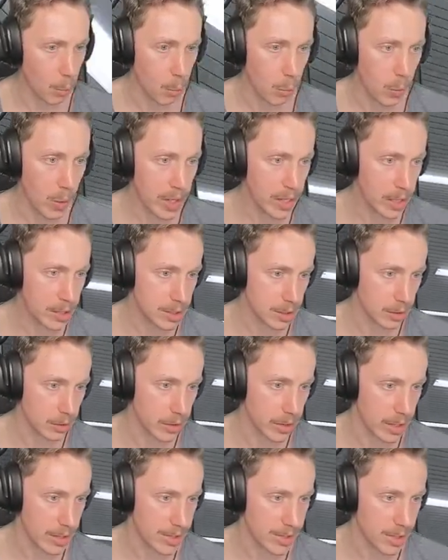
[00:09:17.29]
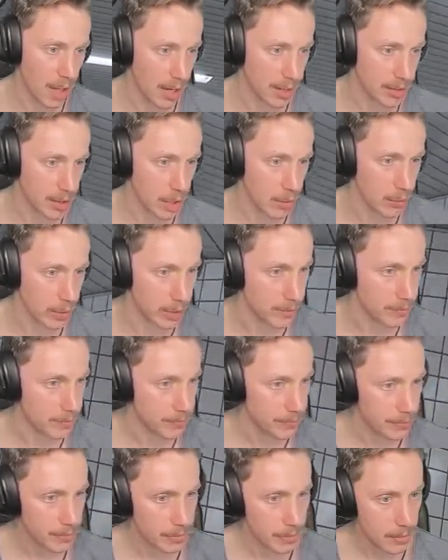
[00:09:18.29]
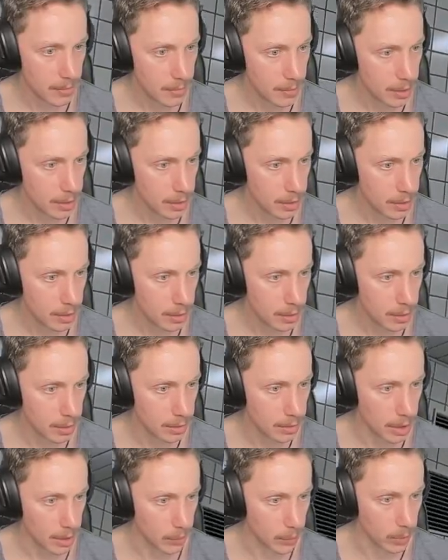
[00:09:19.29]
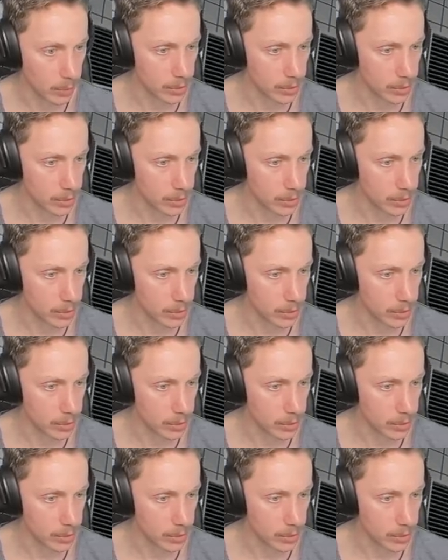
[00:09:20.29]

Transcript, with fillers: we need to look at that sign, don't we? Okay, well,